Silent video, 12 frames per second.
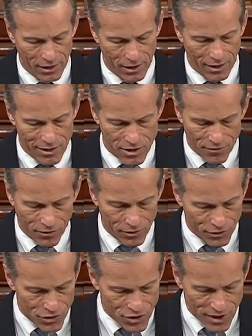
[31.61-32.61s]
It's difficult
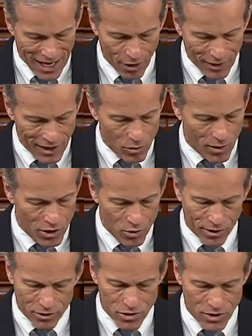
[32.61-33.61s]
to see how anyone who
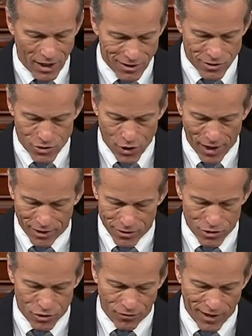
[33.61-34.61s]
understands the
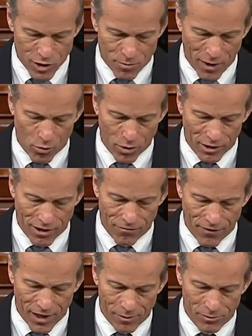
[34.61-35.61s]
challenges faced by working
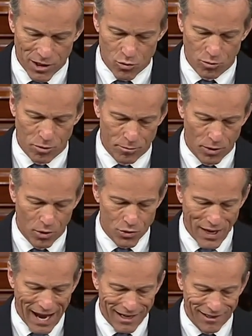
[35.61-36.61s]
families would propose
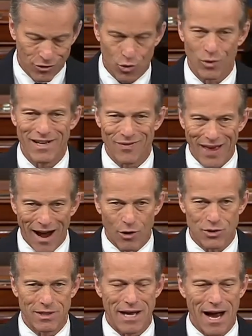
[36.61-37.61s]
adding
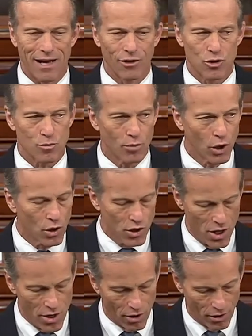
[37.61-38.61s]
$3,000 per
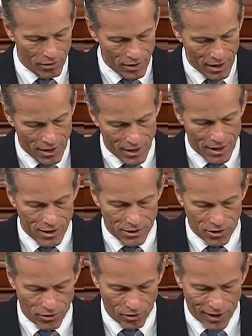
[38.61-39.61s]
year
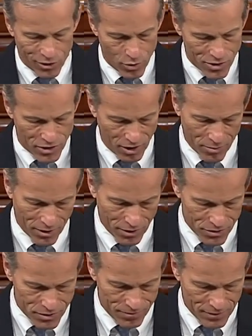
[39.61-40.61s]
to their electricity bills.